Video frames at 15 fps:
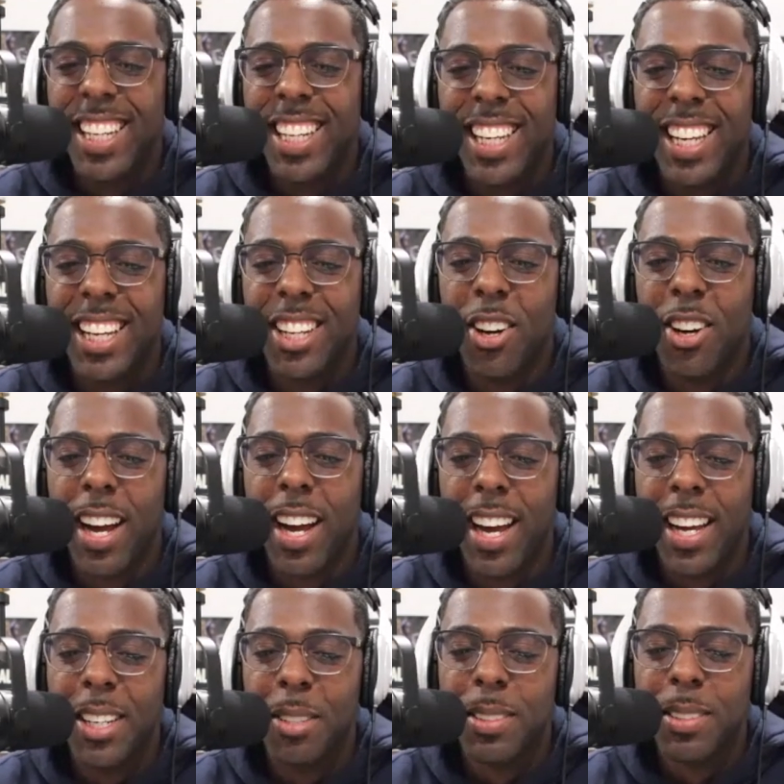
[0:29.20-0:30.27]
know I had
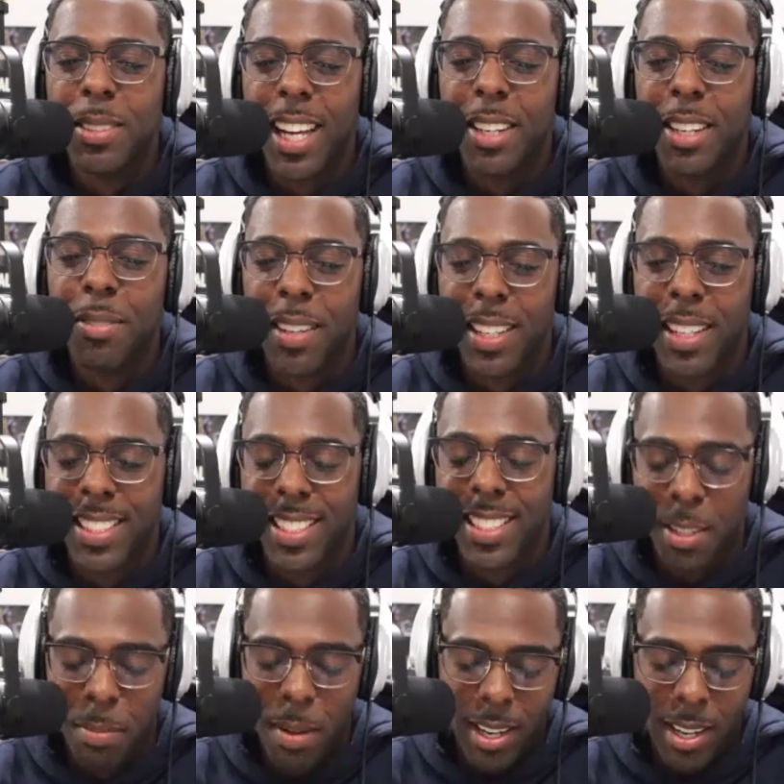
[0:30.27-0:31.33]
them sound effects in the
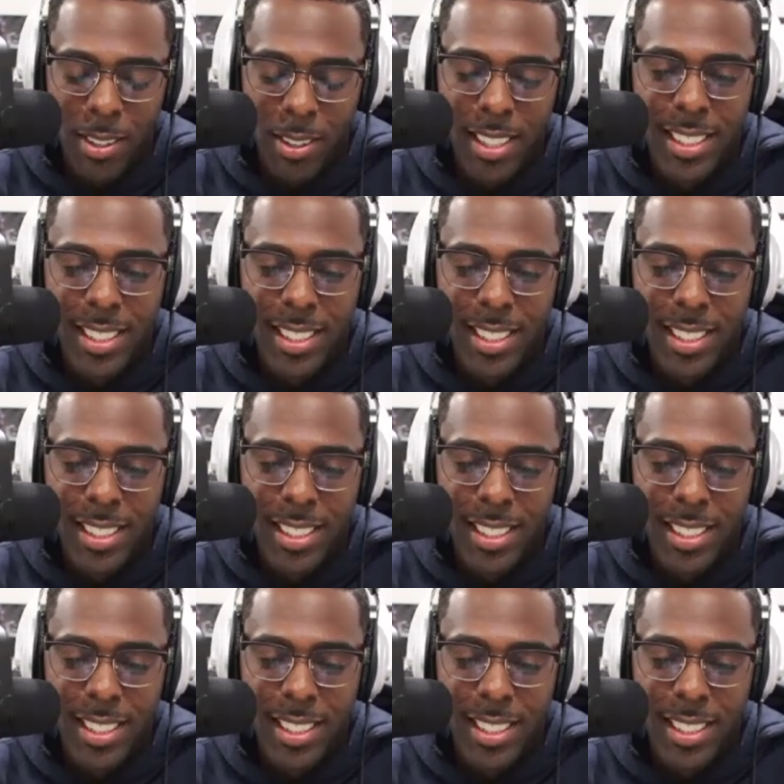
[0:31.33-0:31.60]
background.